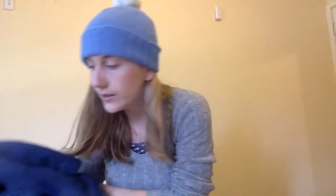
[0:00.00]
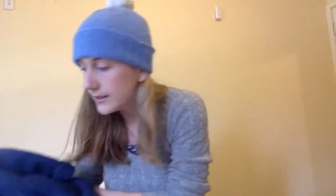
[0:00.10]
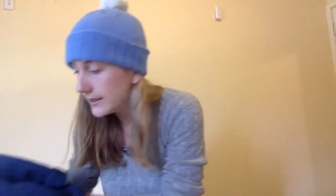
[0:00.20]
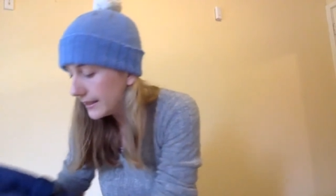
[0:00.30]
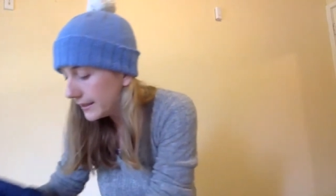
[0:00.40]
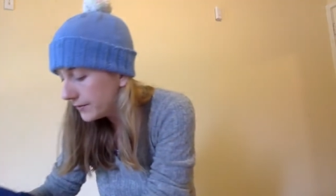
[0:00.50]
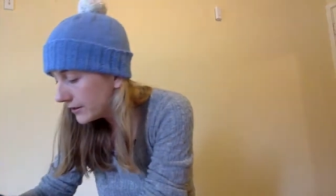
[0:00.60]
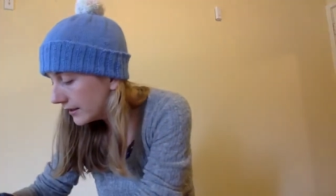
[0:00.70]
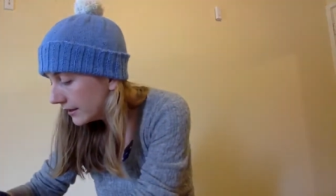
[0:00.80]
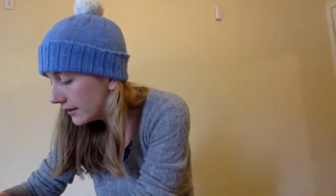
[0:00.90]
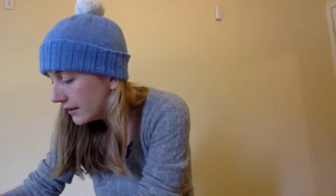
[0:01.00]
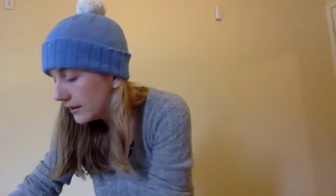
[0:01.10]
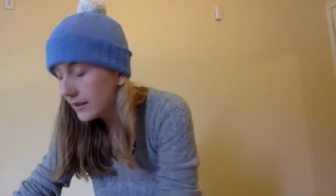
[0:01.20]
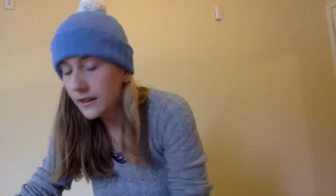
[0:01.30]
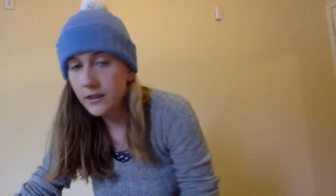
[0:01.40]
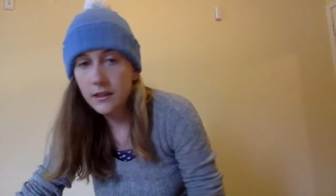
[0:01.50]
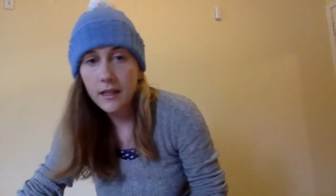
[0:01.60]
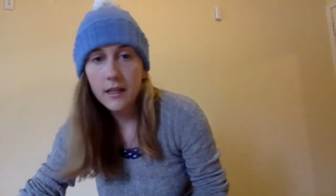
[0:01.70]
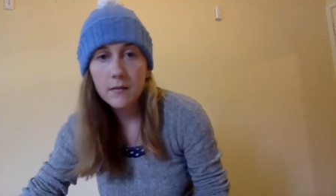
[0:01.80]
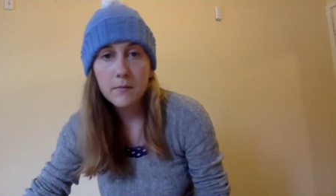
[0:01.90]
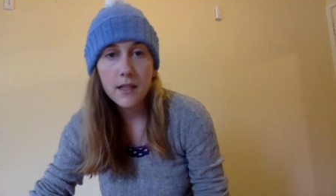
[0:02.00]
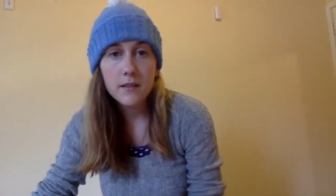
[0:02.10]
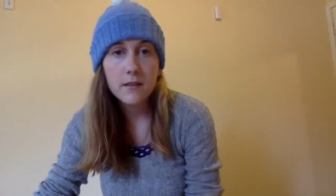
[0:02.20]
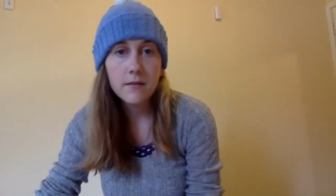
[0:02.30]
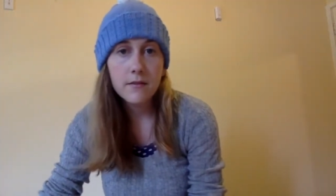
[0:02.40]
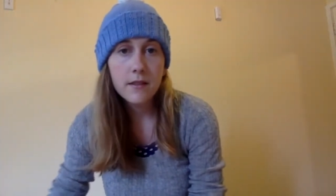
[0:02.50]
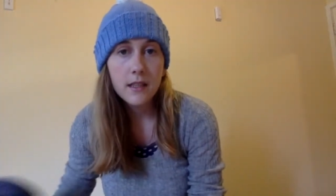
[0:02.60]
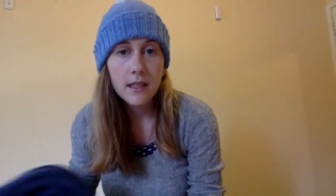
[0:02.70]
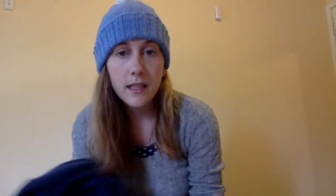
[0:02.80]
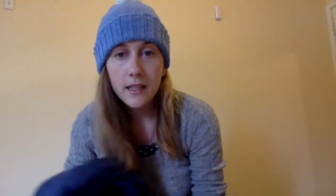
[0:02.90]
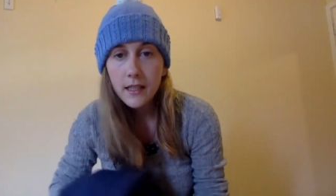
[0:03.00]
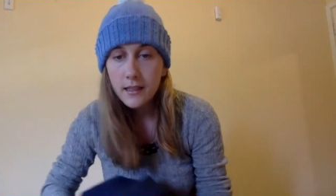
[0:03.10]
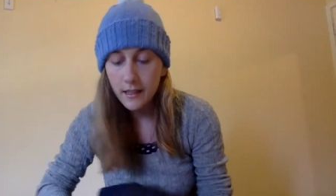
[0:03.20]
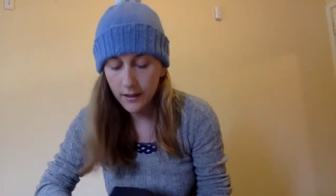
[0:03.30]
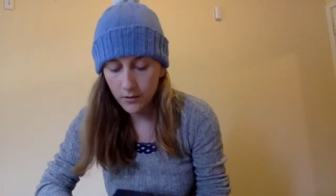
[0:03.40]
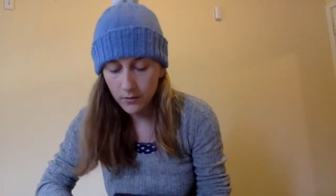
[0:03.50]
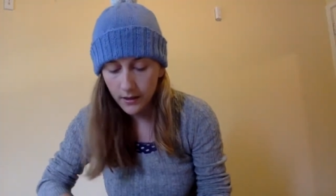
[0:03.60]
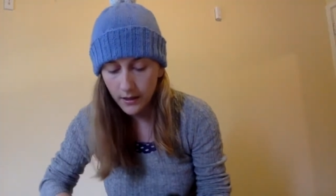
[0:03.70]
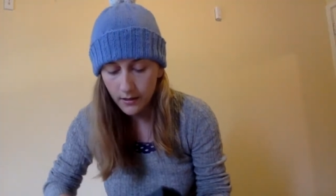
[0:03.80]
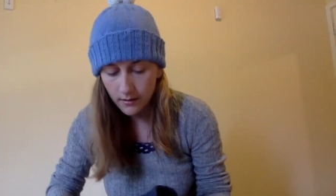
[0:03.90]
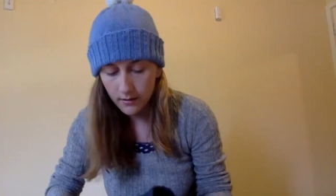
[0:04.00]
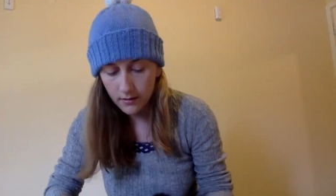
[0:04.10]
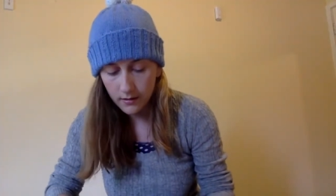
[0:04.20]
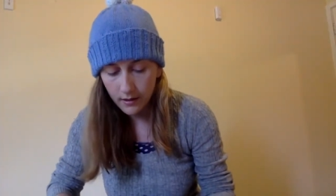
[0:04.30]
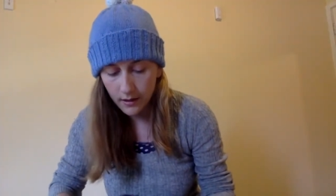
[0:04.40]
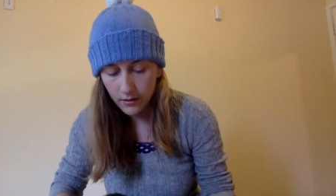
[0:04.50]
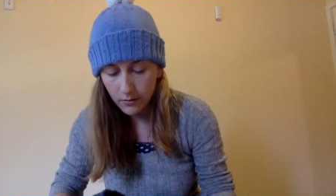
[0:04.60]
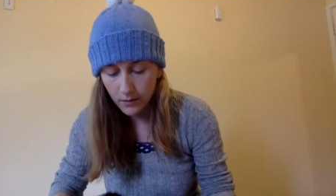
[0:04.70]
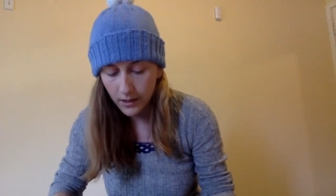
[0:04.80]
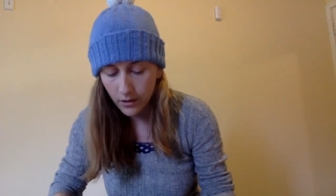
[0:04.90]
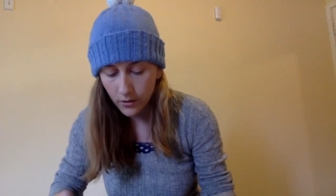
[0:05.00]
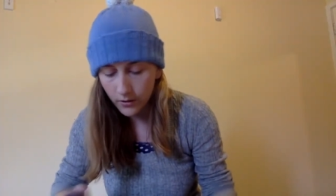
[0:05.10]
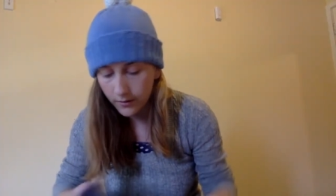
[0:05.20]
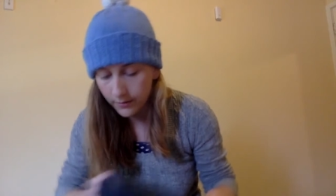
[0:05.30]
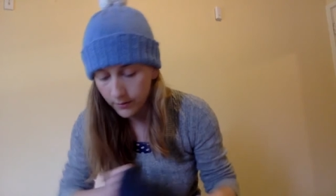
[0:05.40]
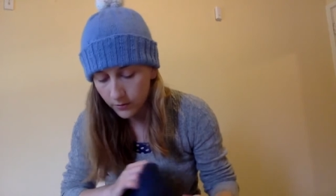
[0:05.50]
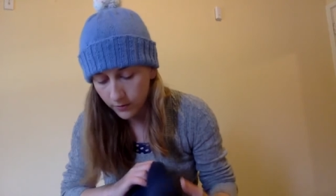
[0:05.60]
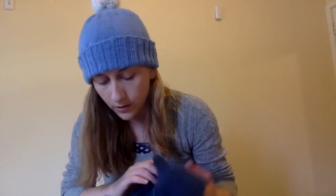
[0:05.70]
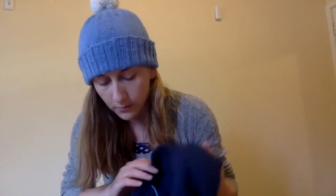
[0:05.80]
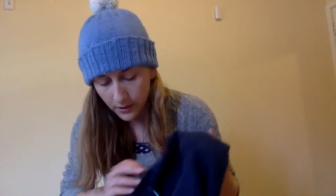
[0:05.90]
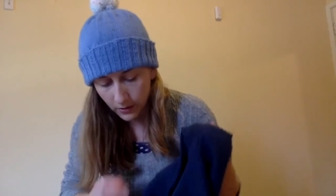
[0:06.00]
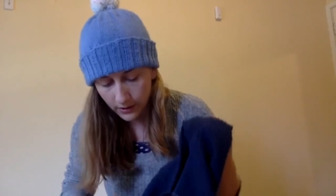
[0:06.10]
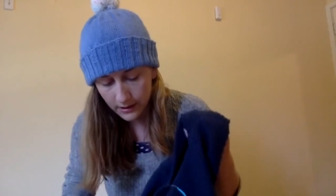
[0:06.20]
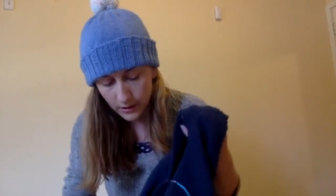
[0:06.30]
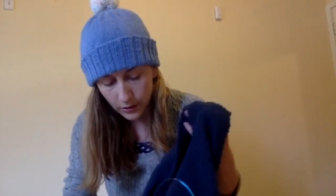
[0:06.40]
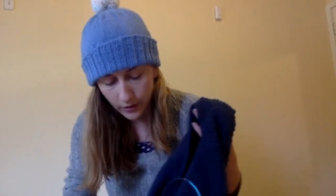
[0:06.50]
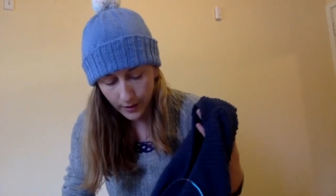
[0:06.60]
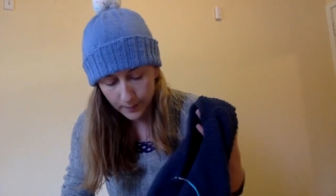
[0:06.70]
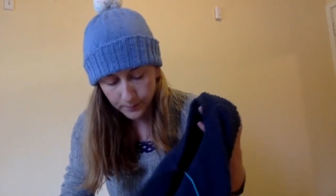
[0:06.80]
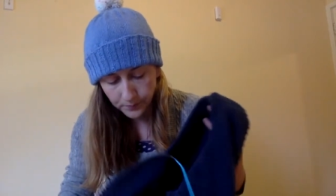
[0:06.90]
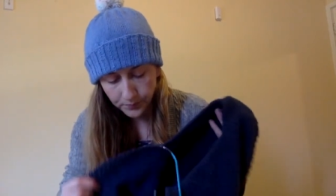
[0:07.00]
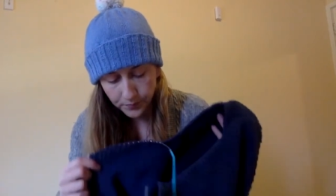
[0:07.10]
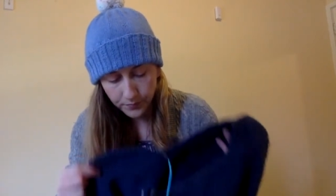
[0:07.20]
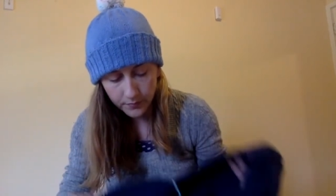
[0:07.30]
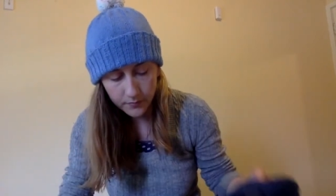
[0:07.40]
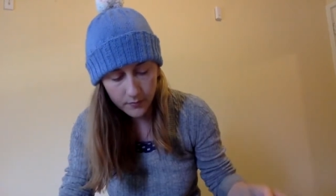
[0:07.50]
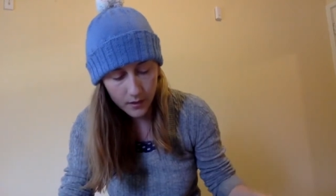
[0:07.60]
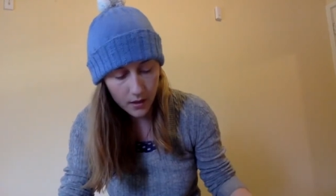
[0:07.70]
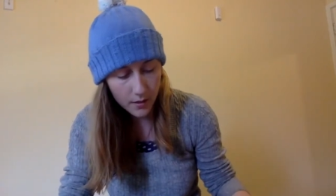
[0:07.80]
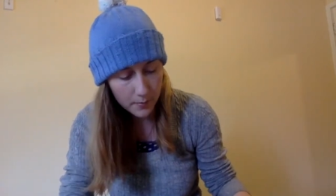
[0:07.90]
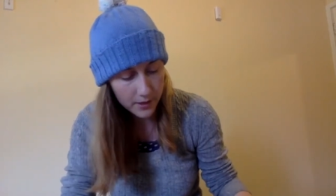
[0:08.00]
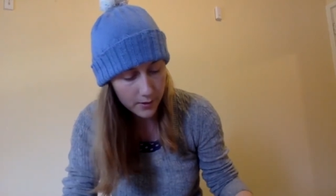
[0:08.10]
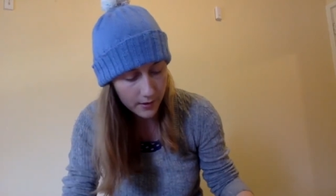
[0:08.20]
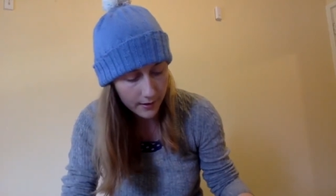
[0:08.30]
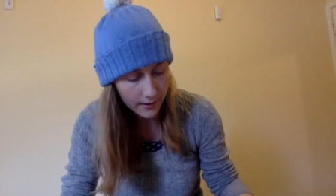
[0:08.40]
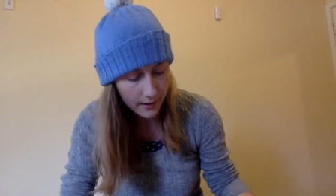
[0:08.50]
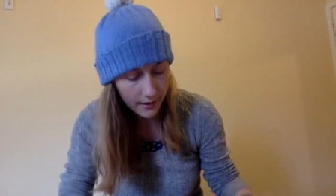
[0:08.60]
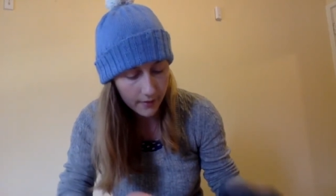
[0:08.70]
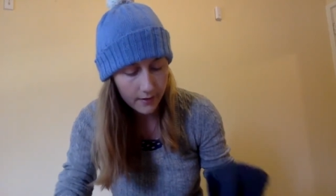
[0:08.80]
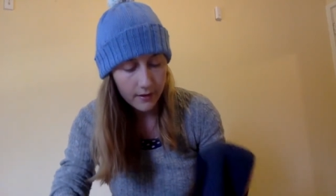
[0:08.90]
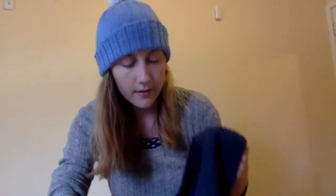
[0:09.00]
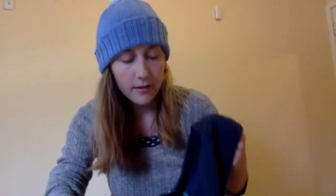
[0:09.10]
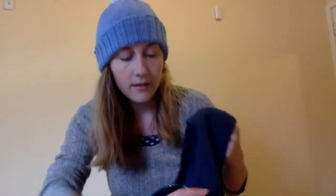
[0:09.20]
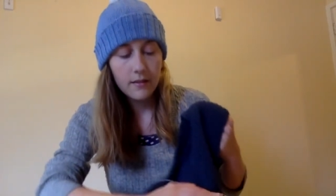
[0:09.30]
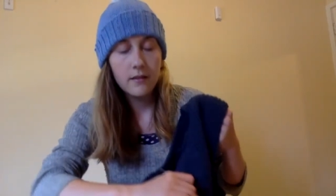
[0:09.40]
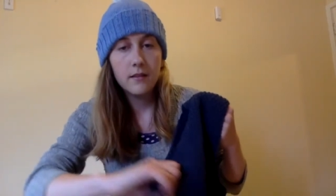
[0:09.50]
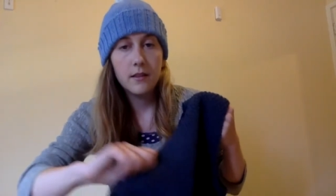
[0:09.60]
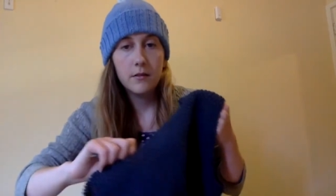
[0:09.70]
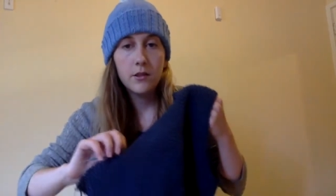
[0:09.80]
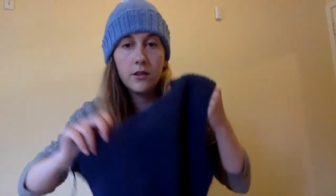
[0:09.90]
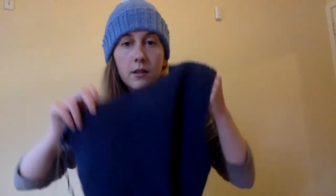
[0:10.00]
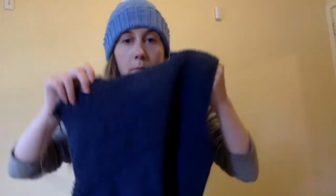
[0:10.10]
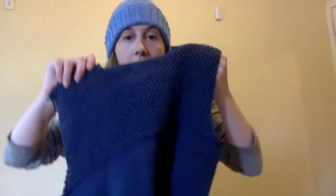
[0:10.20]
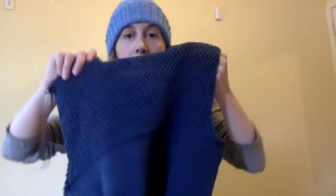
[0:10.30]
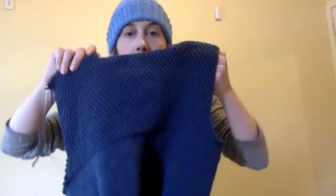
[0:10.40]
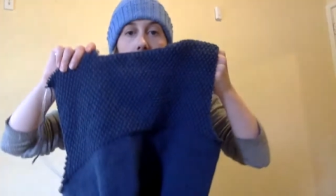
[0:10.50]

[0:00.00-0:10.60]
the sleeves. I actually had a massive knitting attack with this, as you may know if you follow me on Instagram. I mentioned it there. Let me show you the back